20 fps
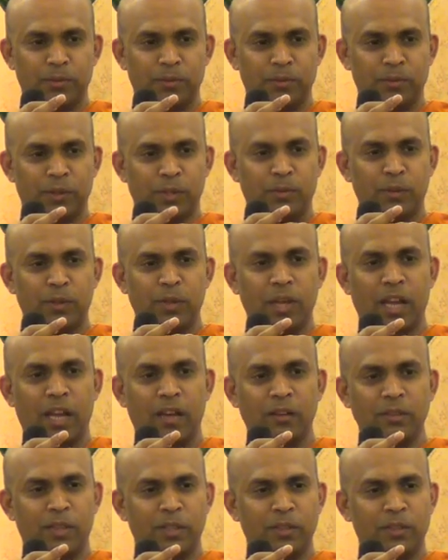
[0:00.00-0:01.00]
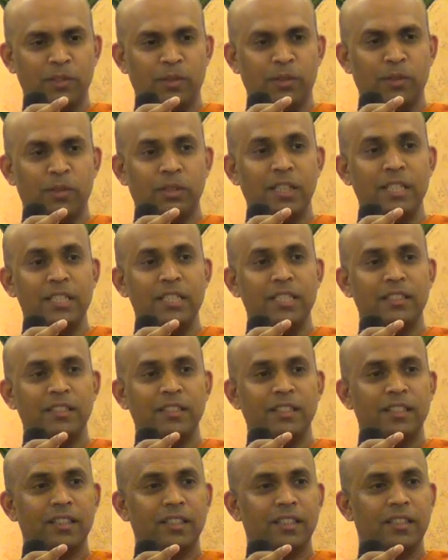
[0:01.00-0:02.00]
What we call it?
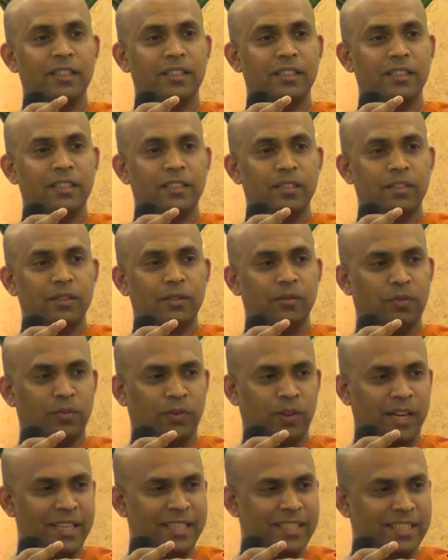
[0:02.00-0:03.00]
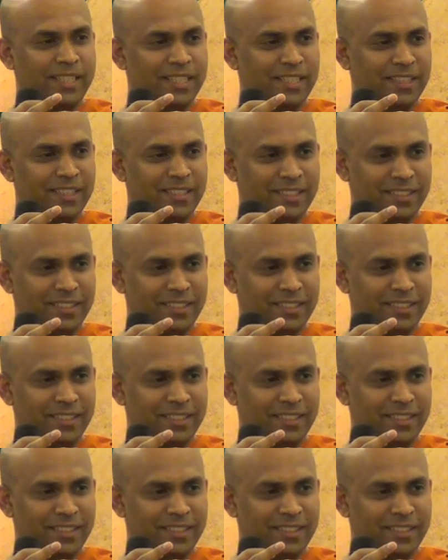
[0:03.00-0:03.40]
Fight